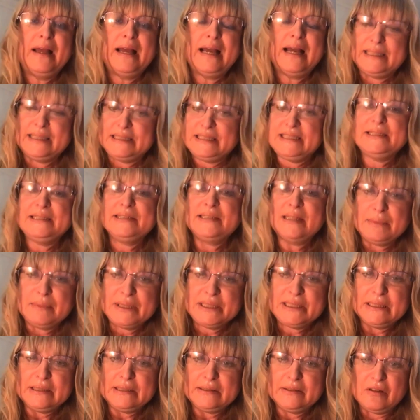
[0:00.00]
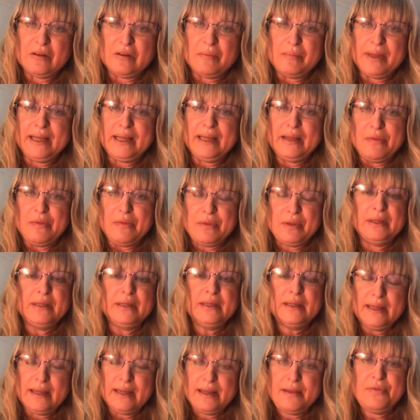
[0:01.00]
anti-Semitism in
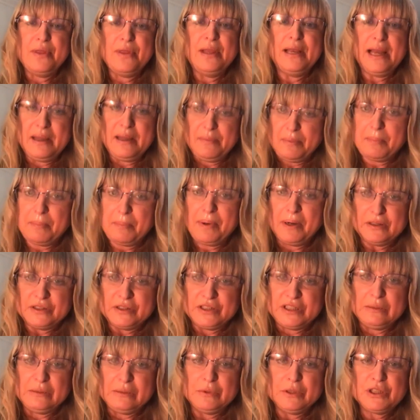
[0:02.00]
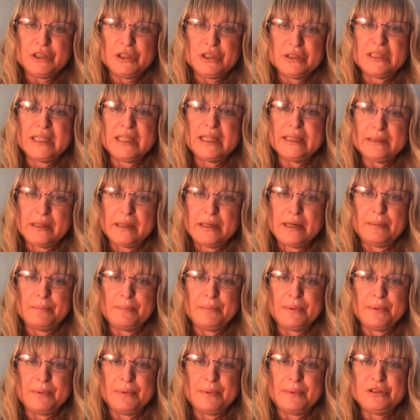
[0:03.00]
the Labour Party, which has taken up
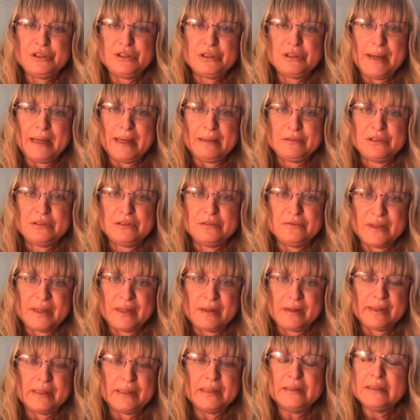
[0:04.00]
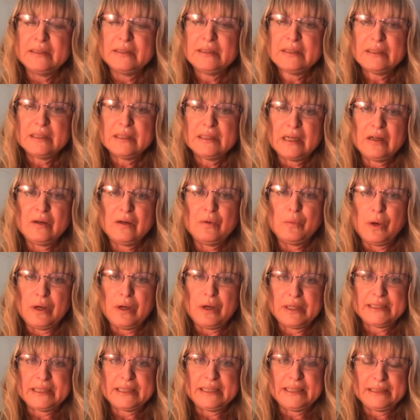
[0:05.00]
a huge amount of our
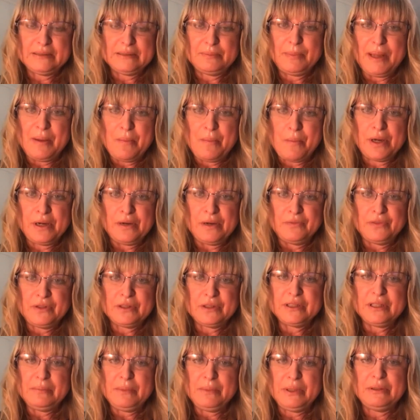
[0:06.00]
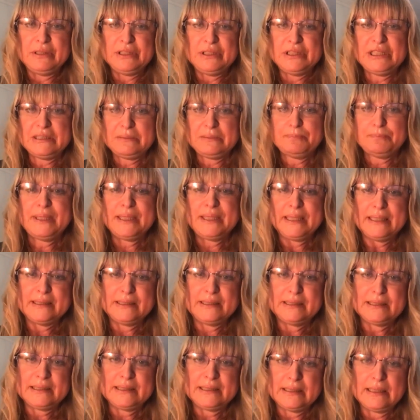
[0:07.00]
work and has been one of the community's
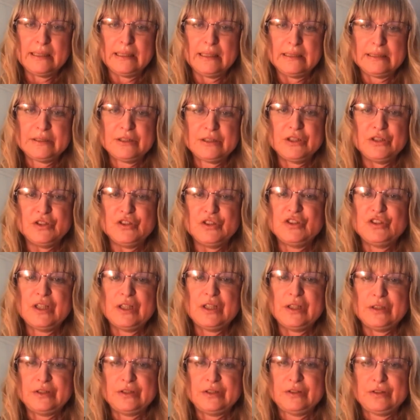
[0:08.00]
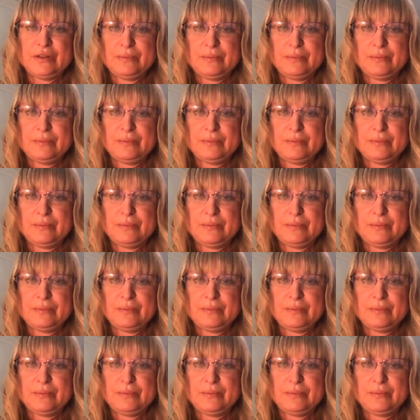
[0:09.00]
biggest concerns.